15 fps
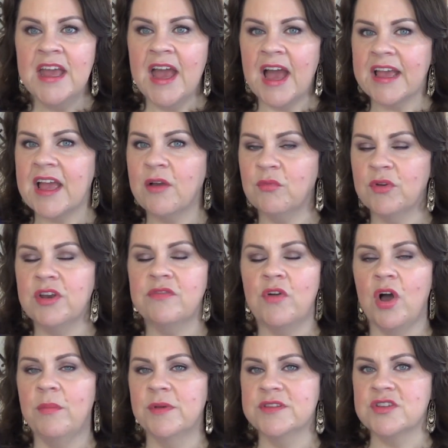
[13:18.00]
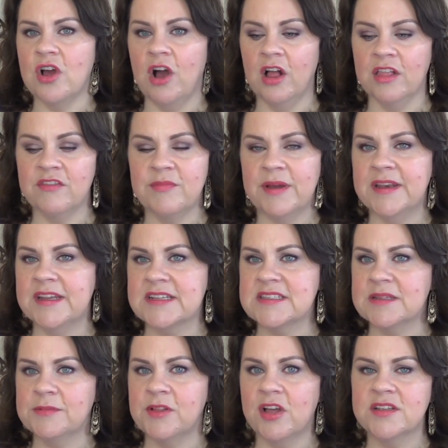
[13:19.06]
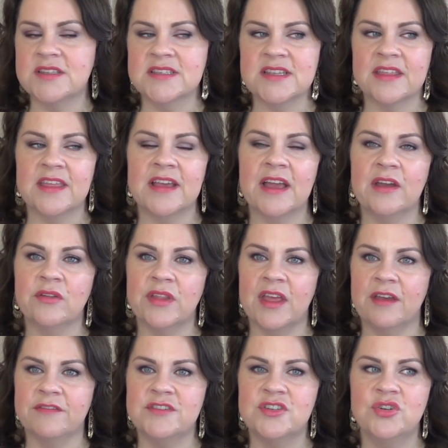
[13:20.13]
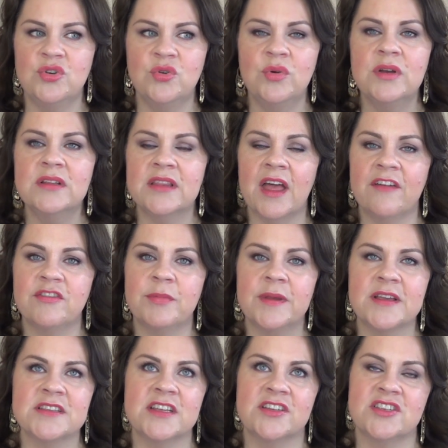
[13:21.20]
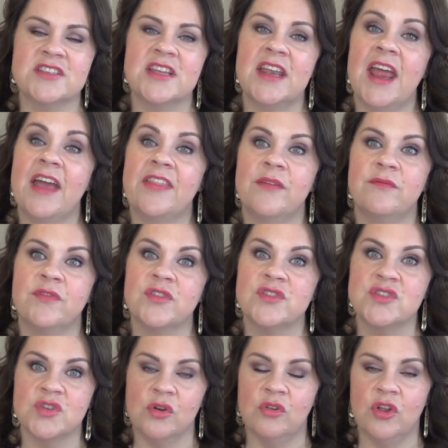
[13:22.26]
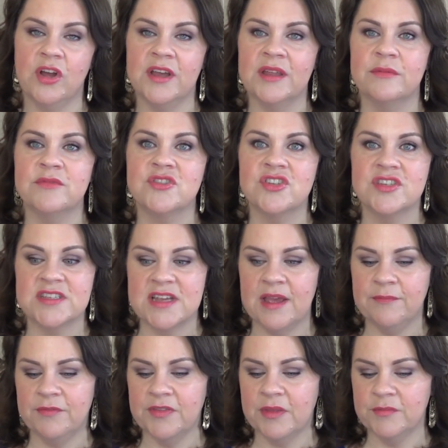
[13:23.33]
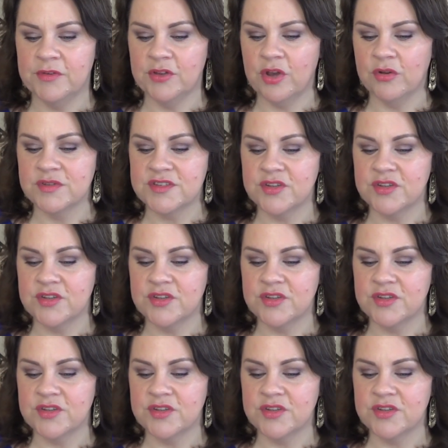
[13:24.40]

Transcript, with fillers: I got rid of almost all of my NYX lip glosses. I think I only have two left because I just had had them for so long. It was just time for them to go.